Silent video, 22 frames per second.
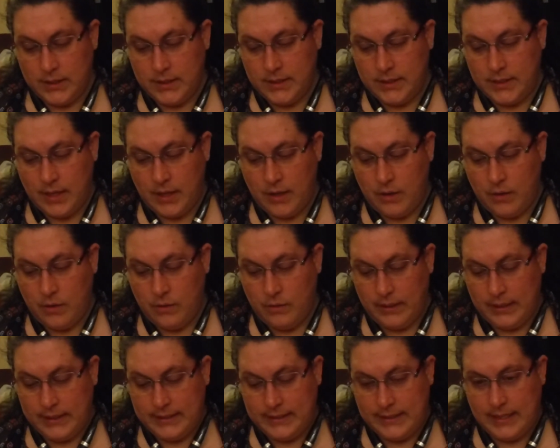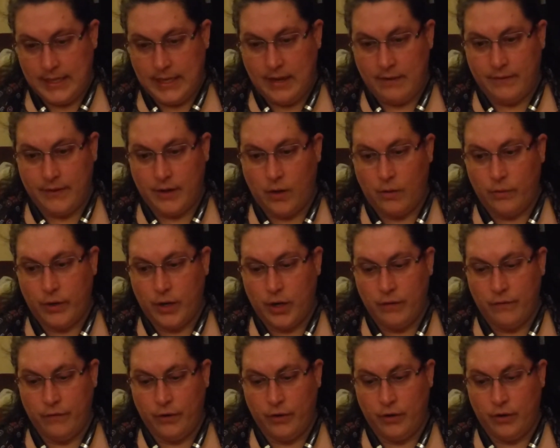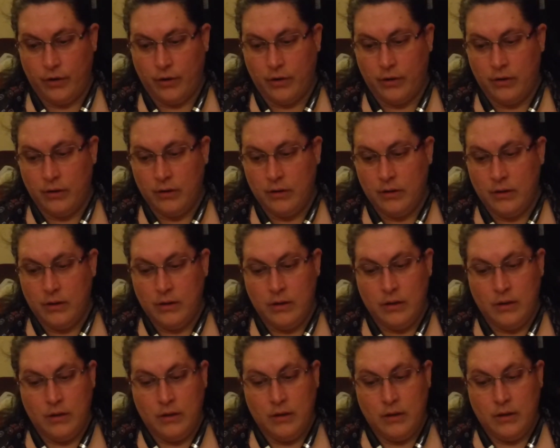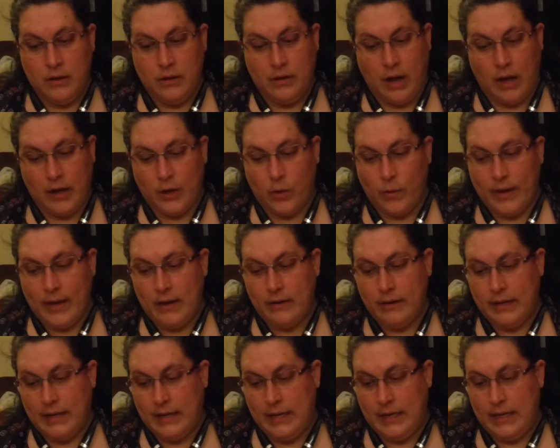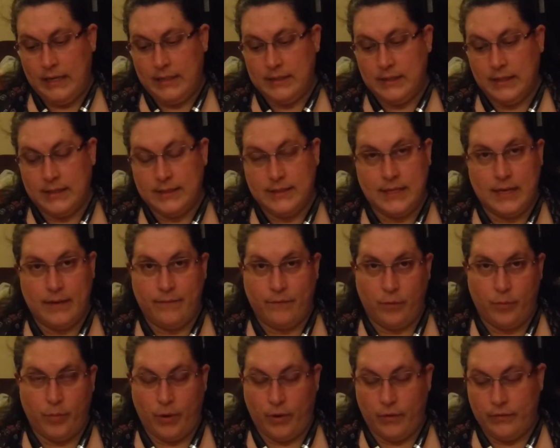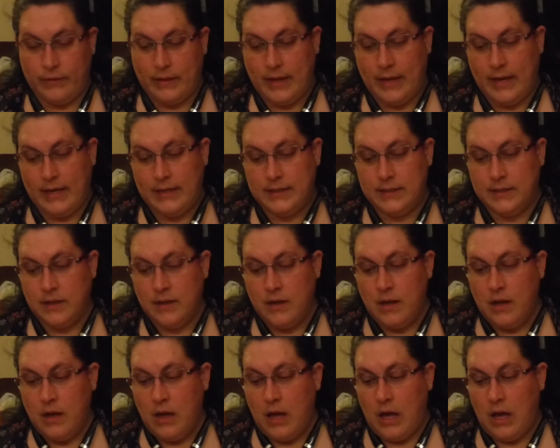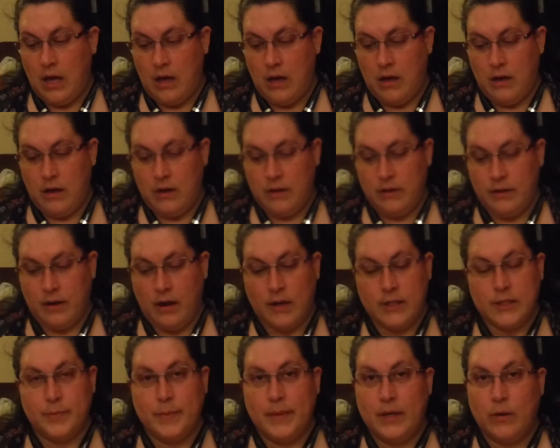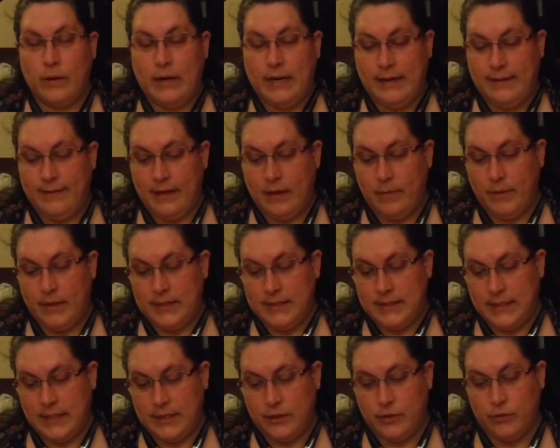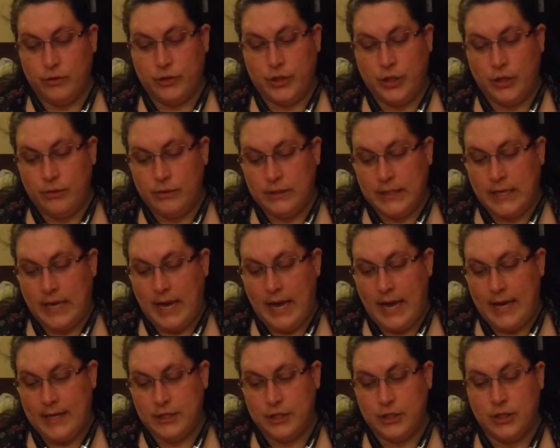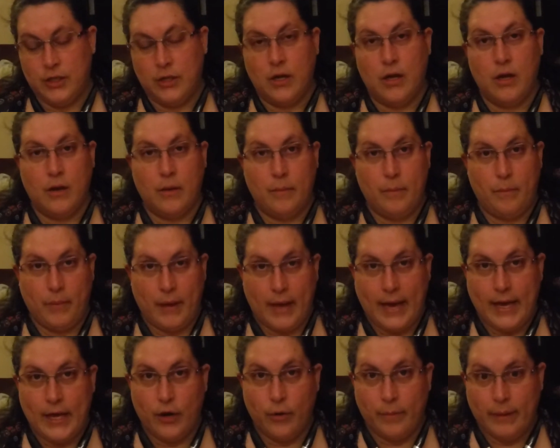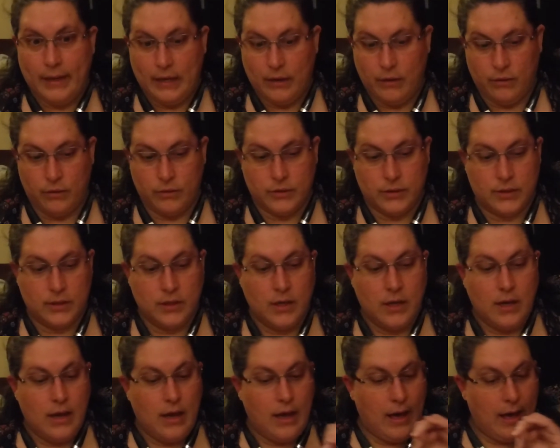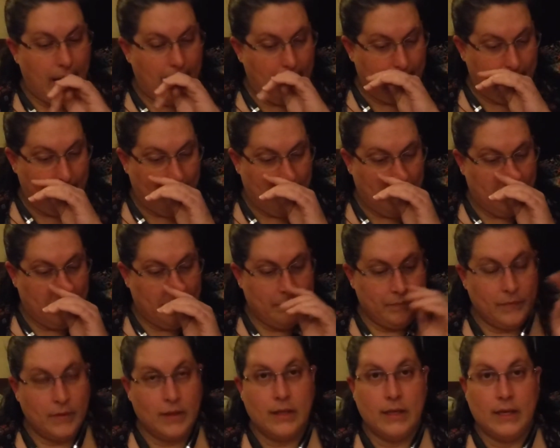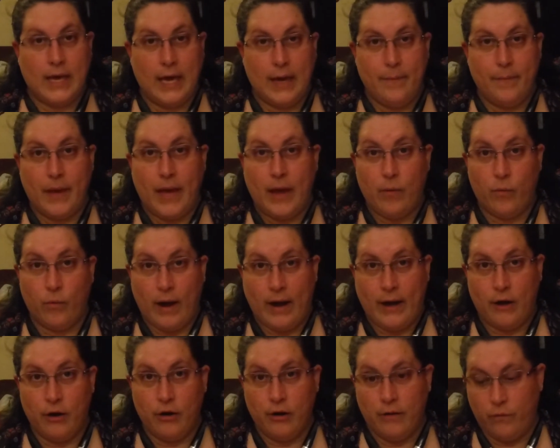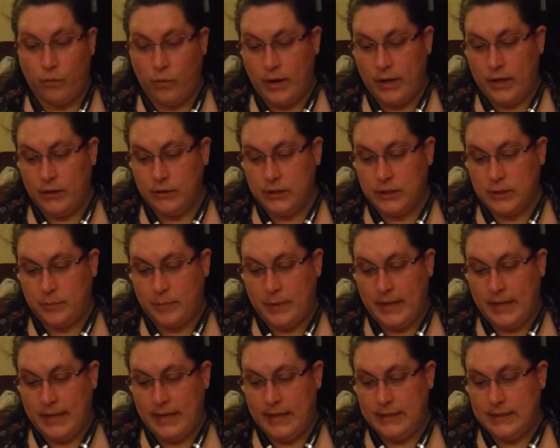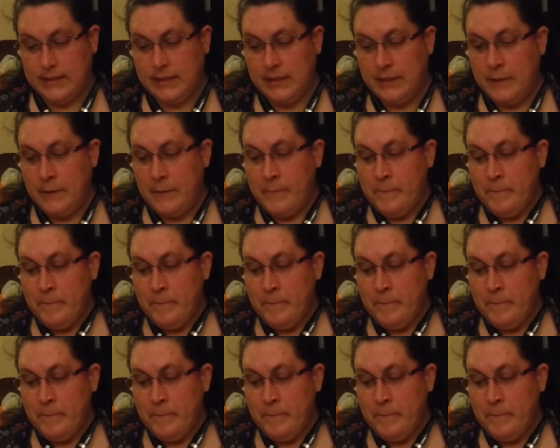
so, let's see. I've gone over not going out to eat except for birthdays, uh, not spend on anything but essentials, use cash, pay your bills, um, keep a record of what you spent,